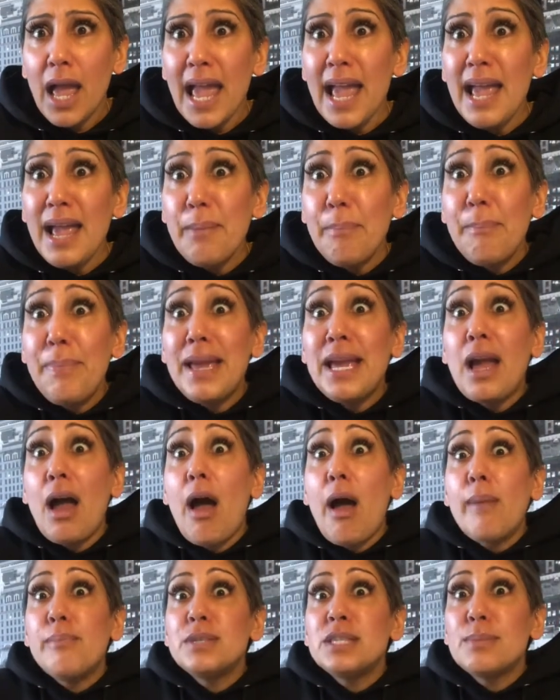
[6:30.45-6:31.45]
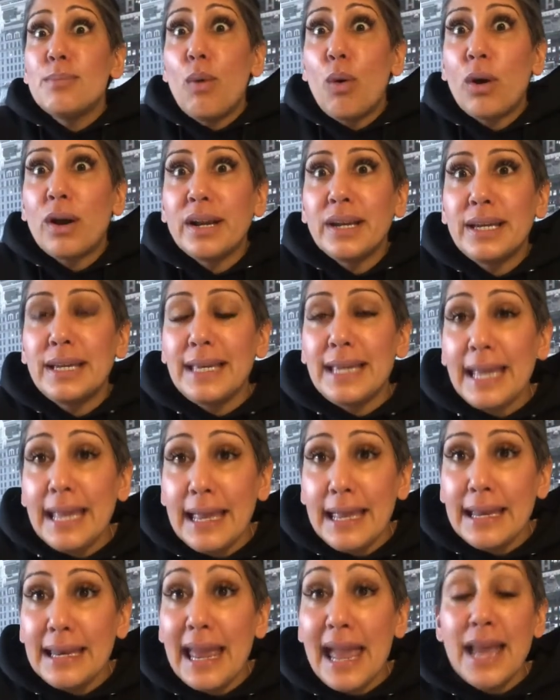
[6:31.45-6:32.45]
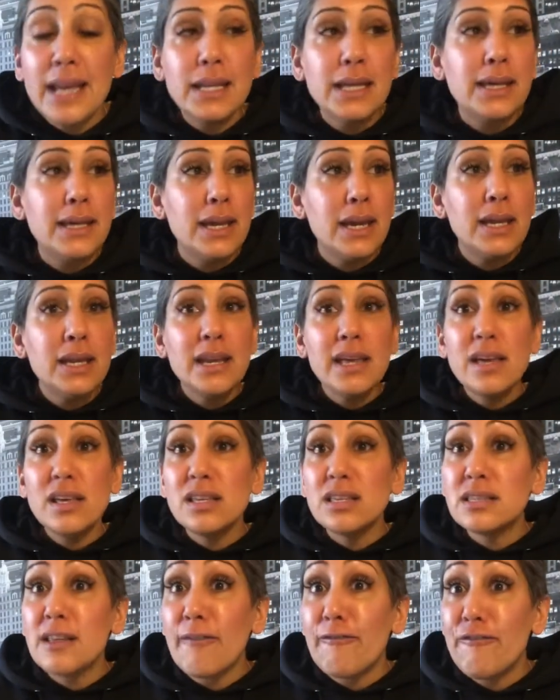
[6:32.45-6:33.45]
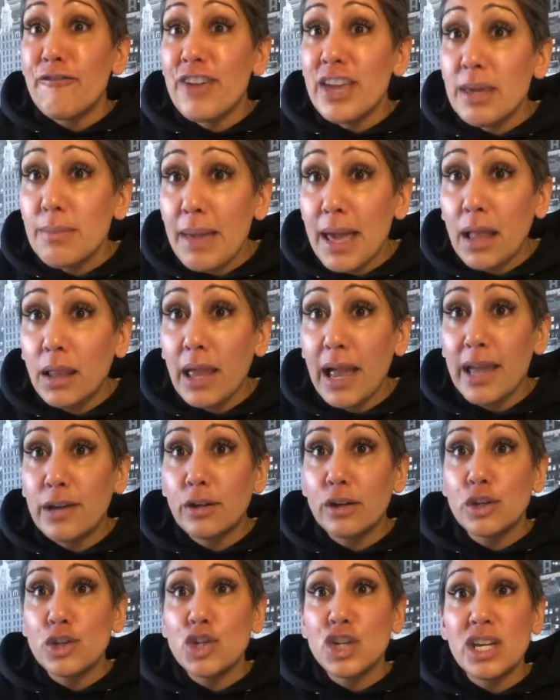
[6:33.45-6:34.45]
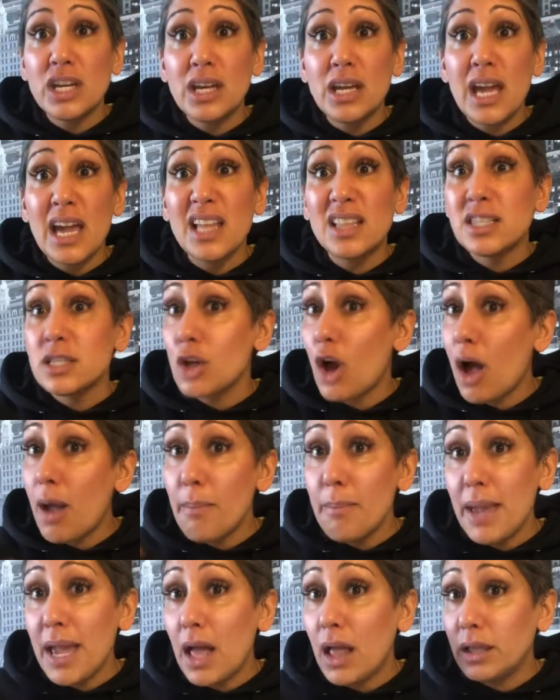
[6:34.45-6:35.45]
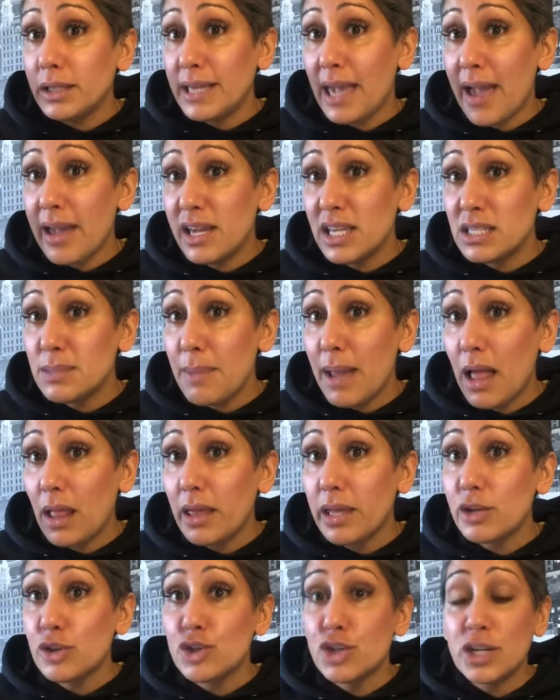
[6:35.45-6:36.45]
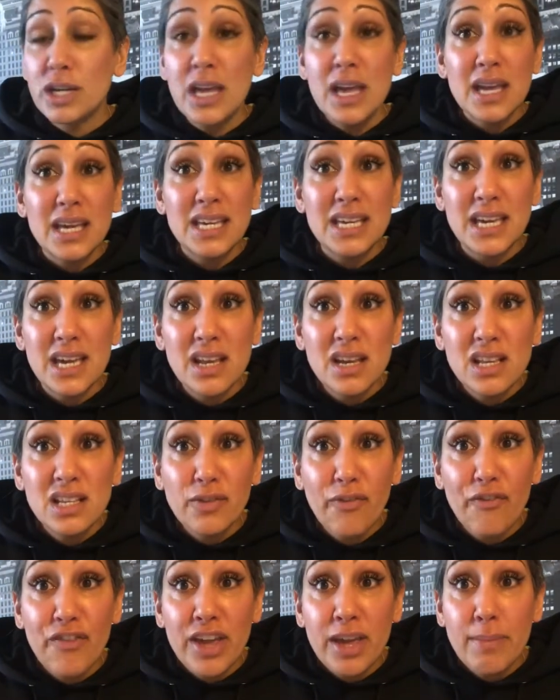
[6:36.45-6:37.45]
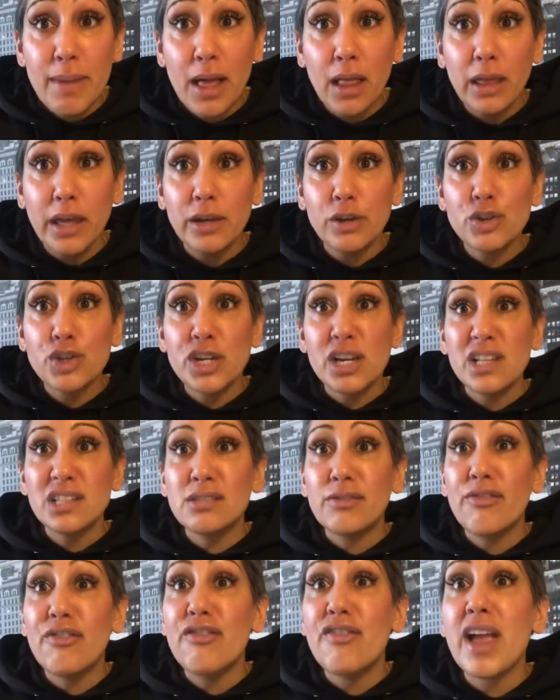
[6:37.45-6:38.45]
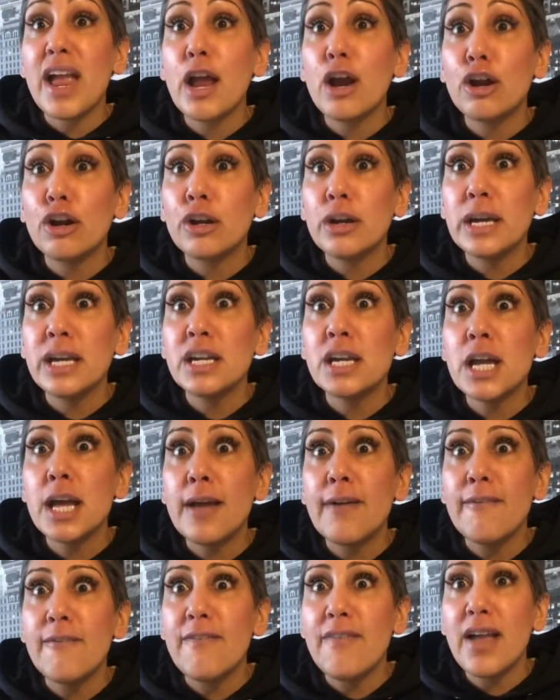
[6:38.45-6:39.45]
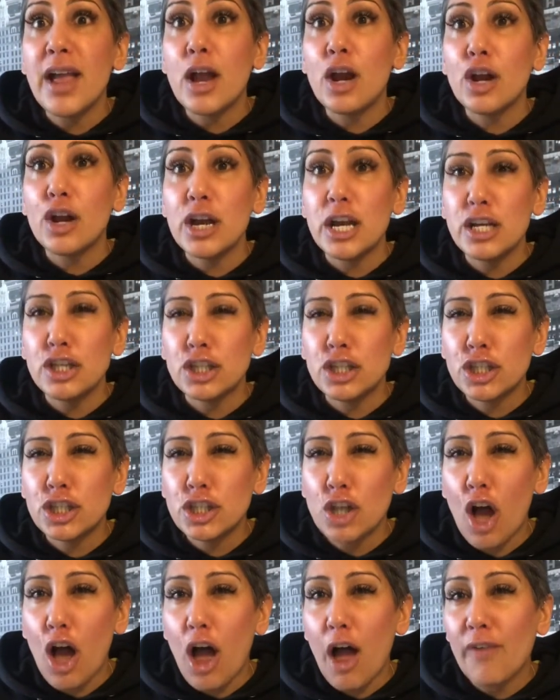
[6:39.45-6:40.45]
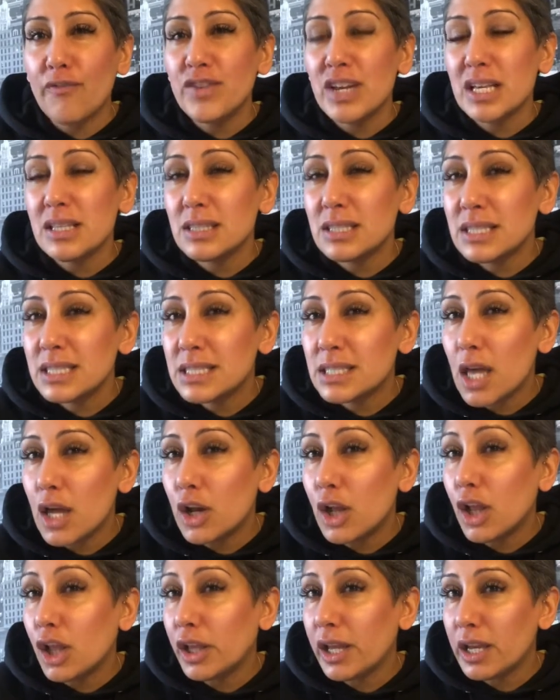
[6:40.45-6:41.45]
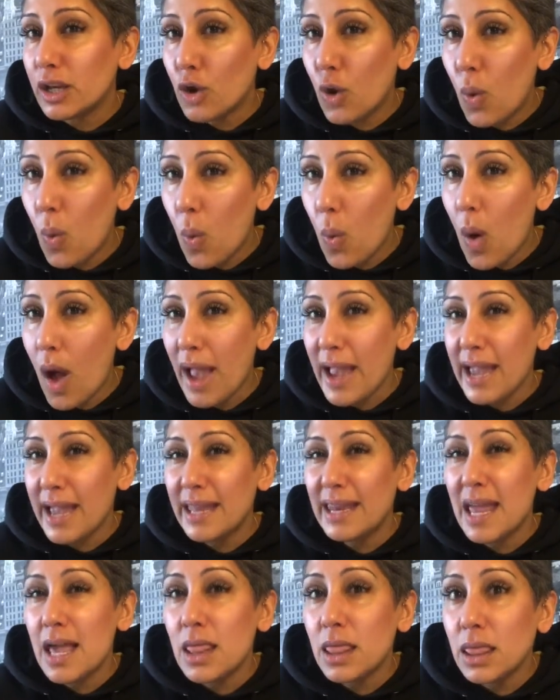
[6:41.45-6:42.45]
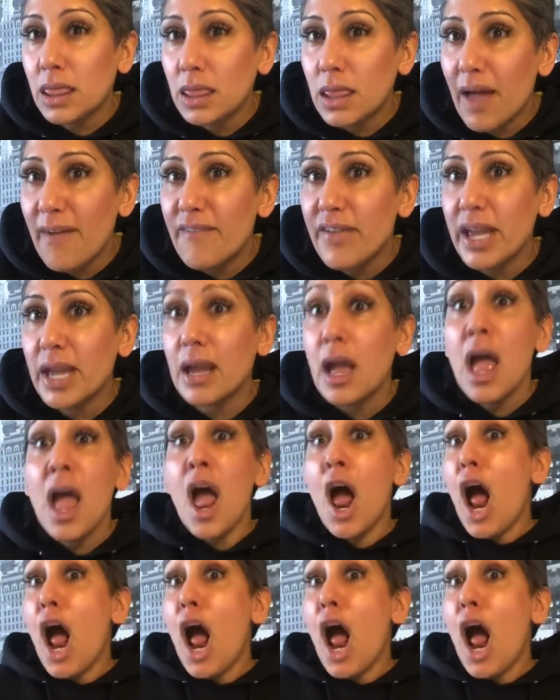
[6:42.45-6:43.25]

it becomes more yin and yin is female energy. It's not male. Yang is male energy. Yin is female energy. It's very, very soft and subtle and quiet and loving.